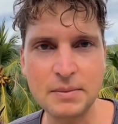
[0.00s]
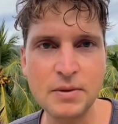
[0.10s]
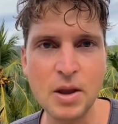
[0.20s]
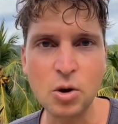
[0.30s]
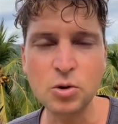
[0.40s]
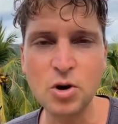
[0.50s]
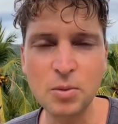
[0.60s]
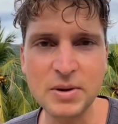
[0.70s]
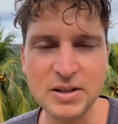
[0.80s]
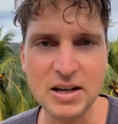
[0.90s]
Donald
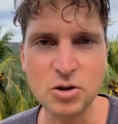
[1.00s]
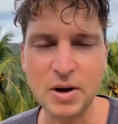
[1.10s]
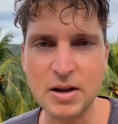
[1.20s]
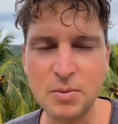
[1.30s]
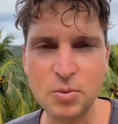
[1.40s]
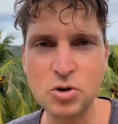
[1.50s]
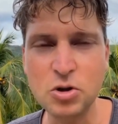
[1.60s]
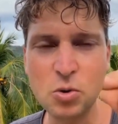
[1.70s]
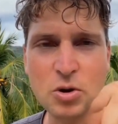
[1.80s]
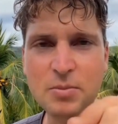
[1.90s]
Trump is indirectly pushed
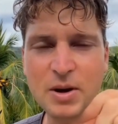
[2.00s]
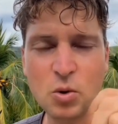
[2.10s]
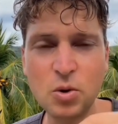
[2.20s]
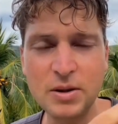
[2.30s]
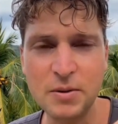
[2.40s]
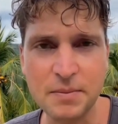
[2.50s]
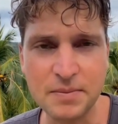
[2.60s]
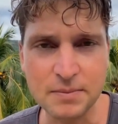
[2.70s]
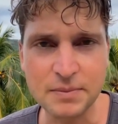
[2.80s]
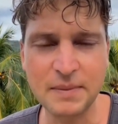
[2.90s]
towards Bitcoin.
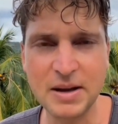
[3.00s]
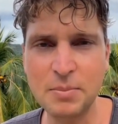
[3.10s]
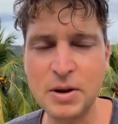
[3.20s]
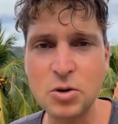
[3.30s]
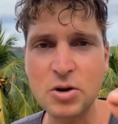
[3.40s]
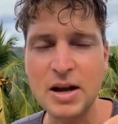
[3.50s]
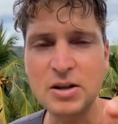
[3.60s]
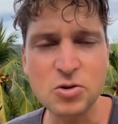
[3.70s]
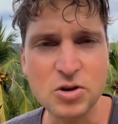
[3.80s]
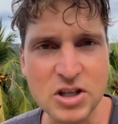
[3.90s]
He must create a
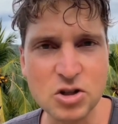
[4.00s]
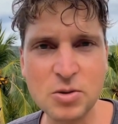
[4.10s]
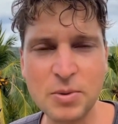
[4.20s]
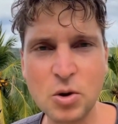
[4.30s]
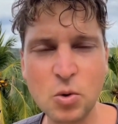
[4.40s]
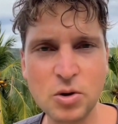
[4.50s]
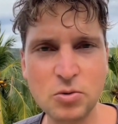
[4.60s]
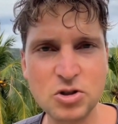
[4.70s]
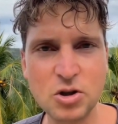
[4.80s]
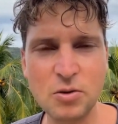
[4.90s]
strategic Bitcoin
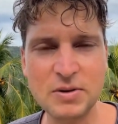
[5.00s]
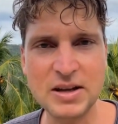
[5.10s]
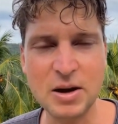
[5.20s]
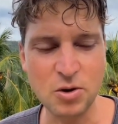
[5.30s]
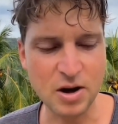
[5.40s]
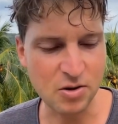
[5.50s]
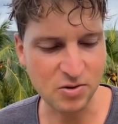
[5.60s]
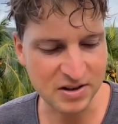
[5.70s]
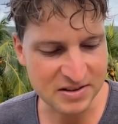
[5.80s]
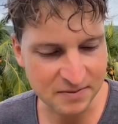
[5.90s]
reserve as other
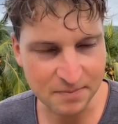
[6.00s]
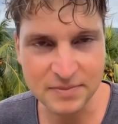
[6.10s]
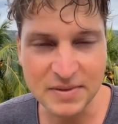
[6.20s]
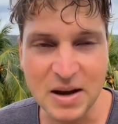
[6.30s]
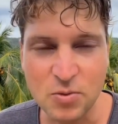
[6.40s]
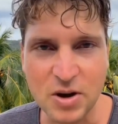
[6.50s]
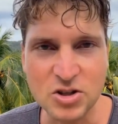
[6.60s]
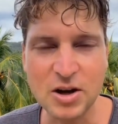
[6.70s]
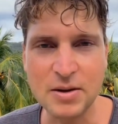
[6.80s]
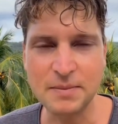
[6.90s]
countries, like
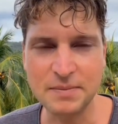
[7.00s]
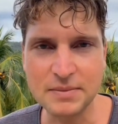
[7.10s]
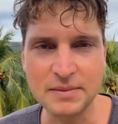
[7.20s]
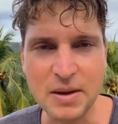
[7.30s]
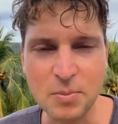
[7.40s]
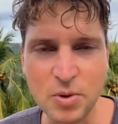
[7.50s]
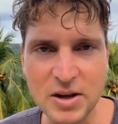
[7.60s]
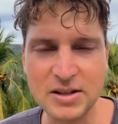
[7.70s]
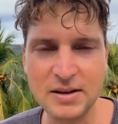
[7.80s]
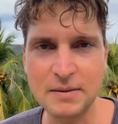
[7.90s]
Russia,
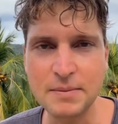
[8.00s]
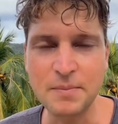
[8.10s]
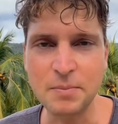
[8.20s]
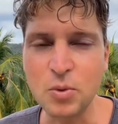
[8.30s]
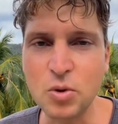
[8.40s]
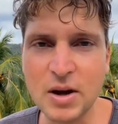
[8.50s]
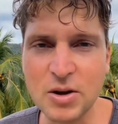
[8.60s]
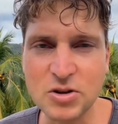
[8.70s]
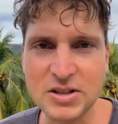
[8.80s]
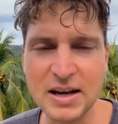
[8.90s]
embrace it. Putin
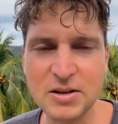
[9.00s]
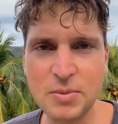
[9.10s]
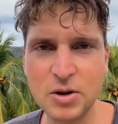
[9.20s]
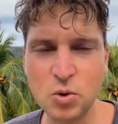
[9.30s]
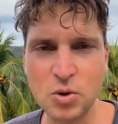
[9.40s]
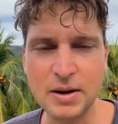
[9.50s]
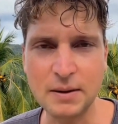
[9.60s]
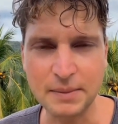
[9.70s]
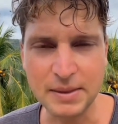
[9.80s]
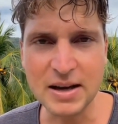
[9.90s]
understands Bitcoin,
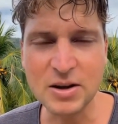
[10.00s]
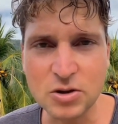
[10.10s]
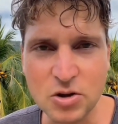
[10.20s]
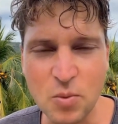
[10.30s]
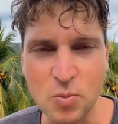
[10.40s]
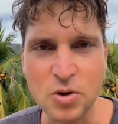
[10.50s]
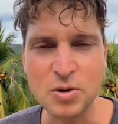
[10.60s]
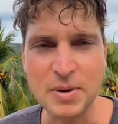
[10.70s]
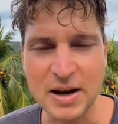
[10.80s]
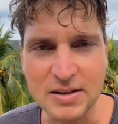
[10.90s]
and there's no more
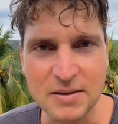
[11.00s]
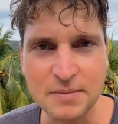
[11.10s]
debate.